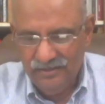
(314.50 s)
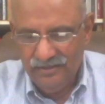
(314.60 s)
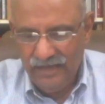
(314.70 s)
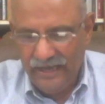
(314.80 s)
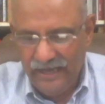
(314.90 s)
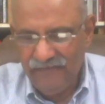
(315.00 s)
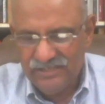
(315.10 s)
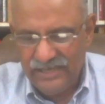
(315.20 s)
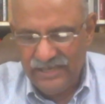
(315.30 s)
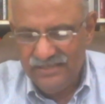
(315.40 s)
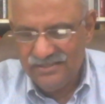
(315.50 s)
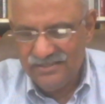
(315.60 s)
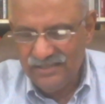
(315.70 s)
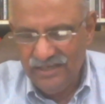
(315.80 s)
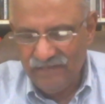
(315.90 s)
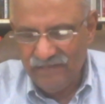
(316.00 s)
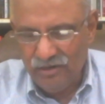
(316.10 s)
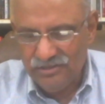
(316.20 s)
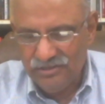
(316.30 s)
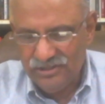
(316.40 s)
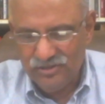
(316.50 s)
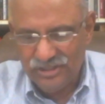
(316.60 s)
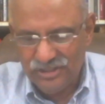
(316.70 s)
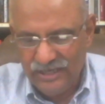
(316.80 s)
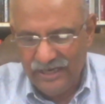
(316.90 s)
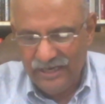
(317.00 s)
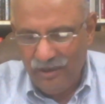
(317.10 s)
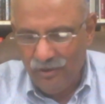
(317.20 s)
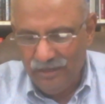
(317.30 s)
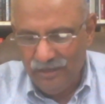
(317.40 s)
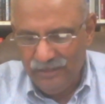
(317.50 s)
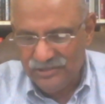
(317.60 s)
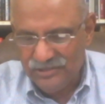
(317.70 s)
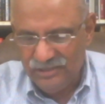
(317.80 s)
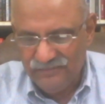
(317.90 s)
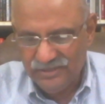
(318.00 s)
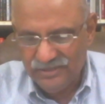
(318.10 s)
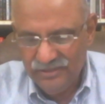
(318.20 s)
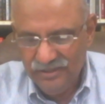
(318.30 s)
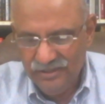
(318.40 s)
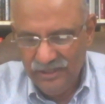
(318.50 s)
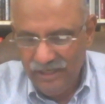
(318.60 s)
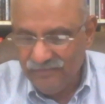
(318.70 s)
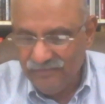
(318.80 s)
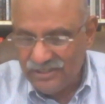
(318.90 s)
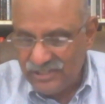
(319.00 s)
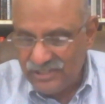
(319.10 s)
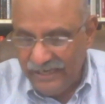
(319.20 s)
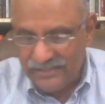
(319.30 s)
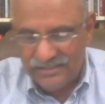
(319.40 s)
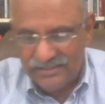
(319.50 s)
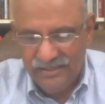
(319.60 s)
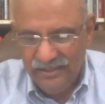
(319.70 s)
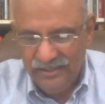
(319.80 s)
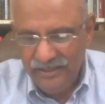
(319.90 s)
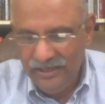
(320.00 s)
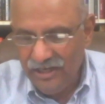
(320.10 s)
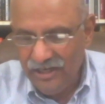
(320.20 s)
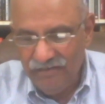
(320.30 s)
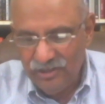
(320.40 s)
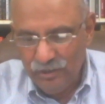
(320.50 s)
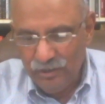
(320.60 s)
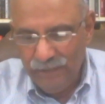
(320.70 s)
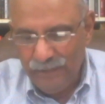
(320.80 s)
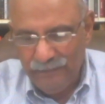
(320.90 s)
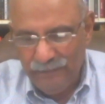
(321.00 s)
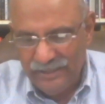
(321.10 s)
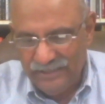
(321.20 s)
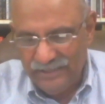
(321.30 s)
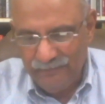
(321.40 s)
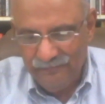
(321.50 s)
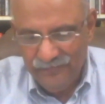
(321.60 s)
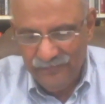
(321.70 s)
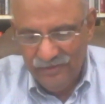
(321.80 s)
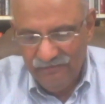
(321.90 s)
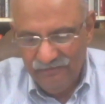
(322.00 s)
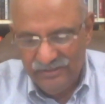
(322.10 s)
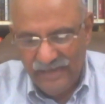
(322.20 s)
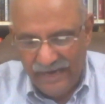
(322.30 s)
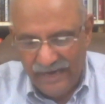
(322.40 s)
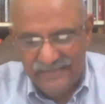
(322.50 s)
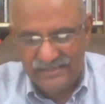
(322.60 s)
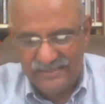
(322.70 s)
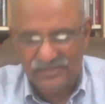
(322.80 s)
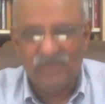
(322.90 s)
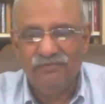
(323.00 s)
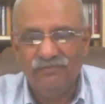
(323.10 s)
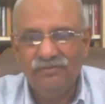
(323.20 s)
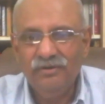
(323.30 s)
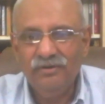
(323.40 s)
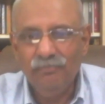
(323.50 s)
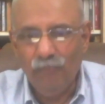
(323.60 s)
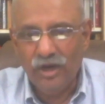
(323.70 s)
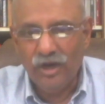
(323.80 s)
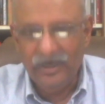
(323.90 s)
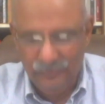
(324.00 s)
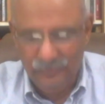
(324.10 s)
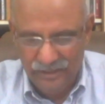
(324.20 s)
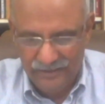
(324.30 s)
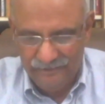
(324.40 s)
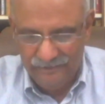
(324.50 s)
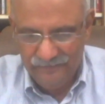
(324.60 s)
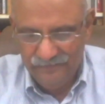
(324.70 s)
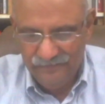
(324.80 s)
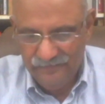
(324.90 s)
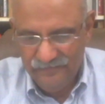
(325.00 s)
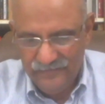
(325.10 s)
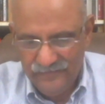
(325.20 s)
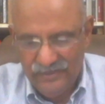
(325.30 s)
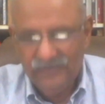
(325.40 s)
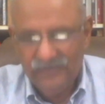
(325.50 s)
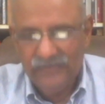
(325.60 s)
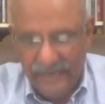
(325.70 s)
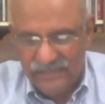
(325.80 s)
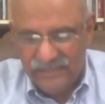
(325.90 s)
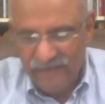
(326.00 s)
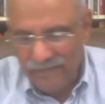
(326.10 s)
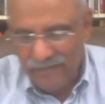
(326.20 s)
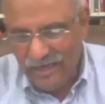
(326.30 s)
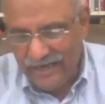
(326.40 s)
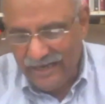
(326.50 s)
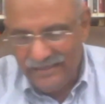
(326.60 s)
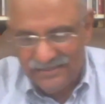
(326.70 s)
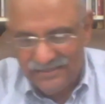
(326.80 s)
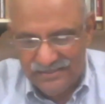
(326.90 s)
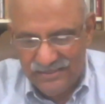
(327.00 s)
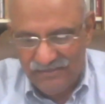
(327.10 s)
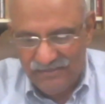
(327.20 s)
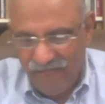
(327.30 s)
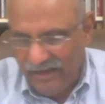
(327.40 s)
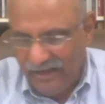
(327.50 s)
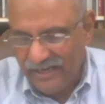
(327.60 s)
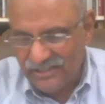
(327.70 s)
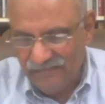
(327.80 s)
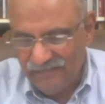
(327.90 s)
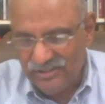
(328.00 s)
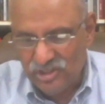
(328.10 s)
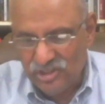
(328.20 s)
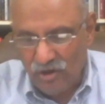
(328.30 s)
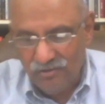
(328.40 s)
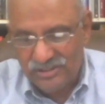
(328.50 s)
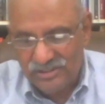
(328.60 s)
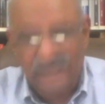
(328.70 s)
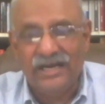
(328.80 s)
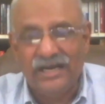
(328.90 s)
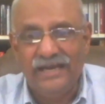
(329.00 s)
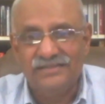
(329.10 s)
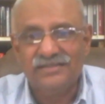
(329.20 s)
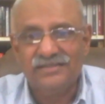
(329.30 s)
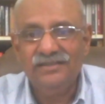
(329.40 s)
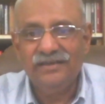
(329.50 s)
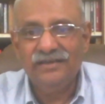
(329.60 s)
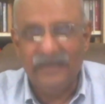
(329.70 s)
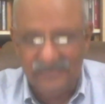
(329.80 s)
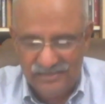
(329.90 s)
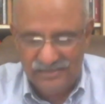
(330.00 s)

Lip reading: envisaged in our constitution can only be achieved if the states endeavor to implement them with a high sense of moral duty. The next fundamental right is the federation with strong centralized tendency.